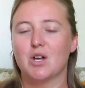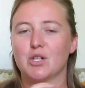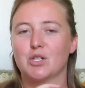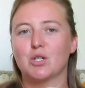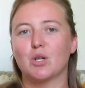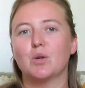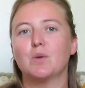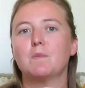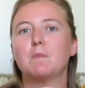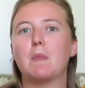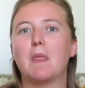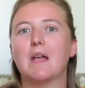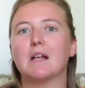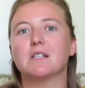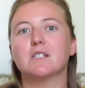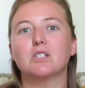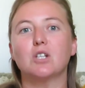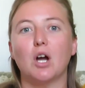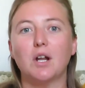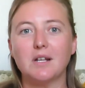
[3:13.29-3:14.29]
So
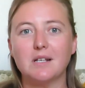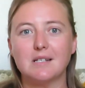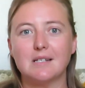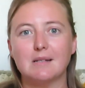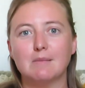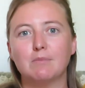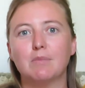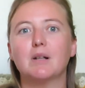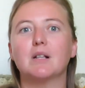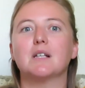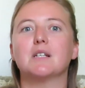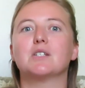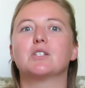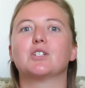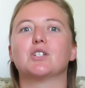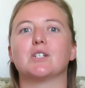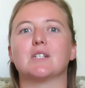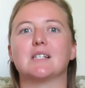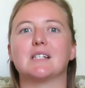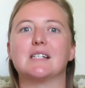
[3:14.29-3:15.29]
it's not as simple as
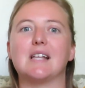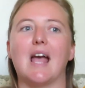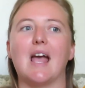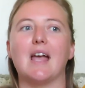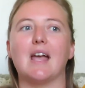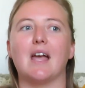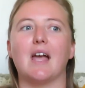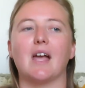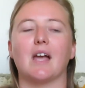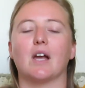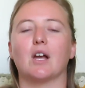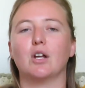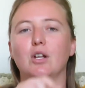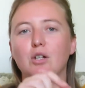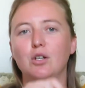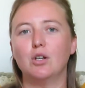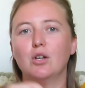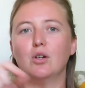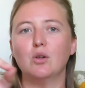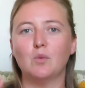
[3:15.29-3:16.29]
just saying
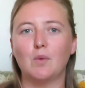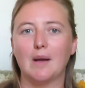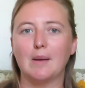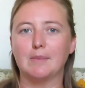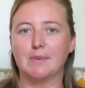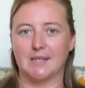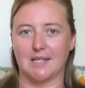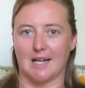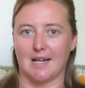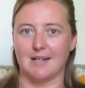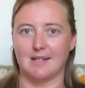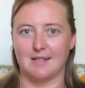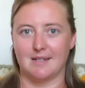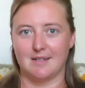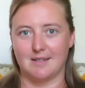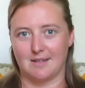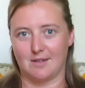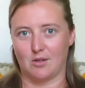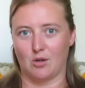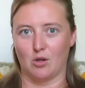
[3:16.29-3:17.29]
new website,
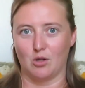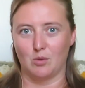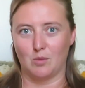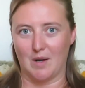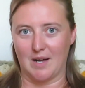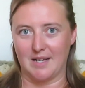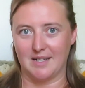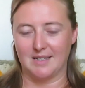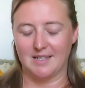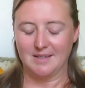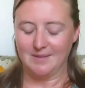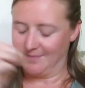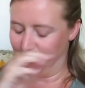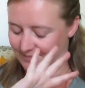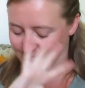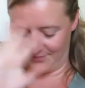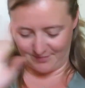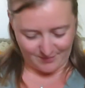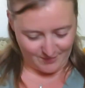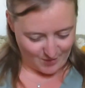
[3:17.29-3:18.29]
goal 1.
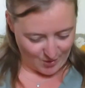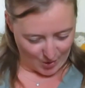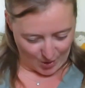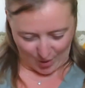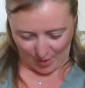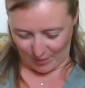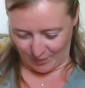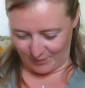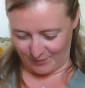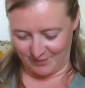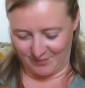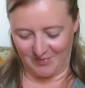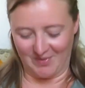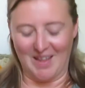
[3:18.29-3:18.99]
No.